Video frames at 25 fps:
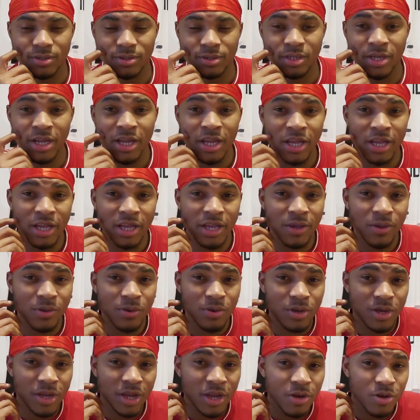They
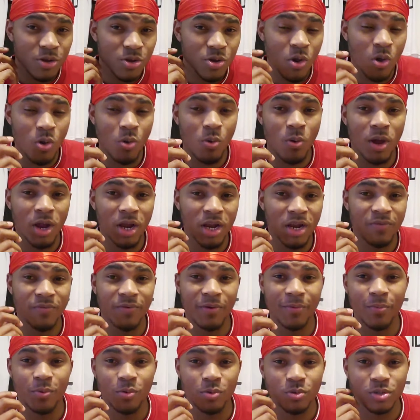they don't want
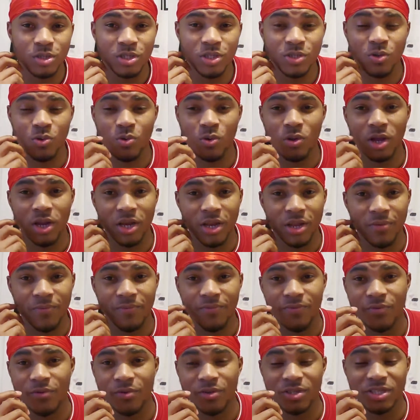Liverpool to score on them
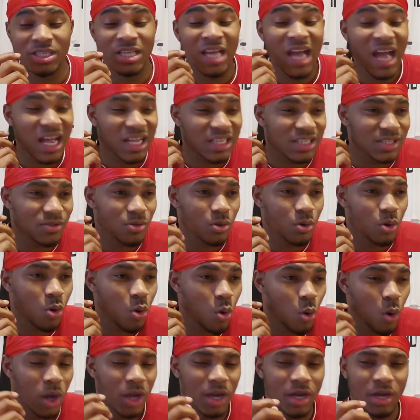first. You has to
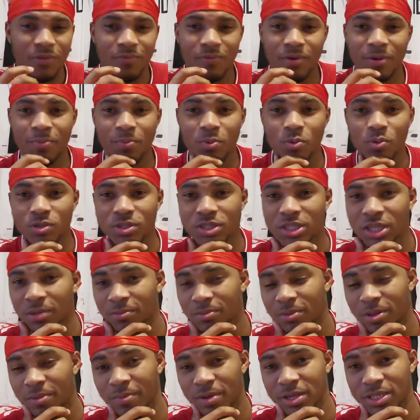go at Liverpool,
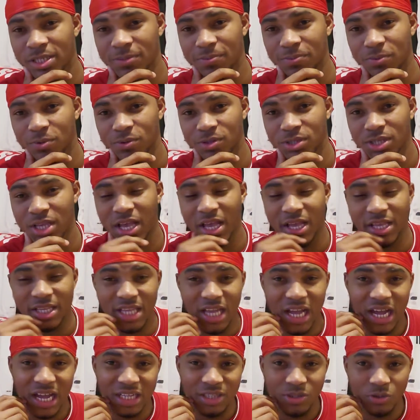Tottenham and Spurs.
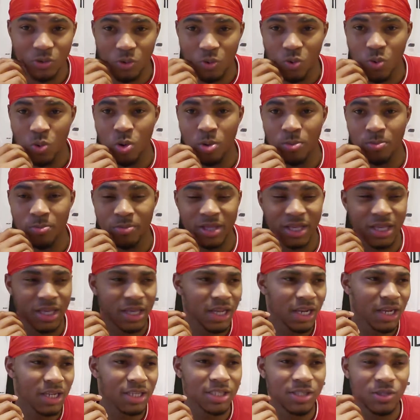You're at home. You
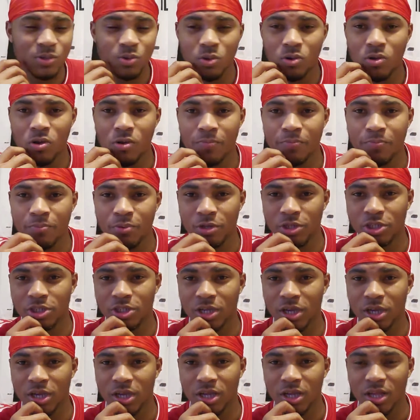cannot soak up
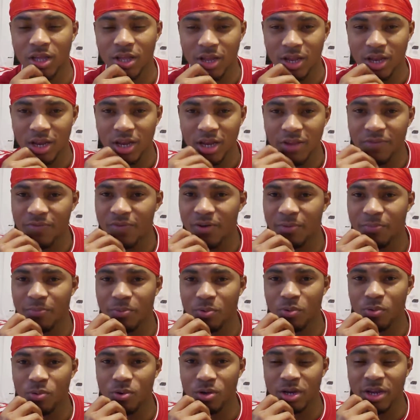pressure.
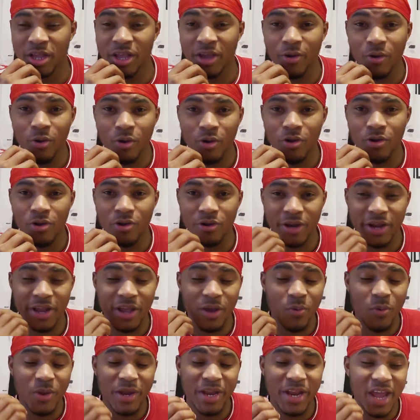Liverpool, they hungry. They
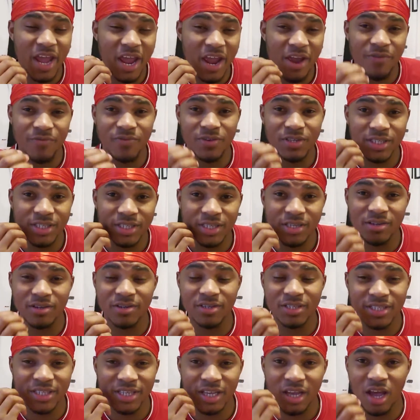win every single
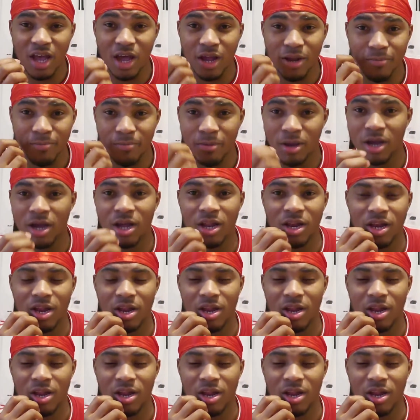second bar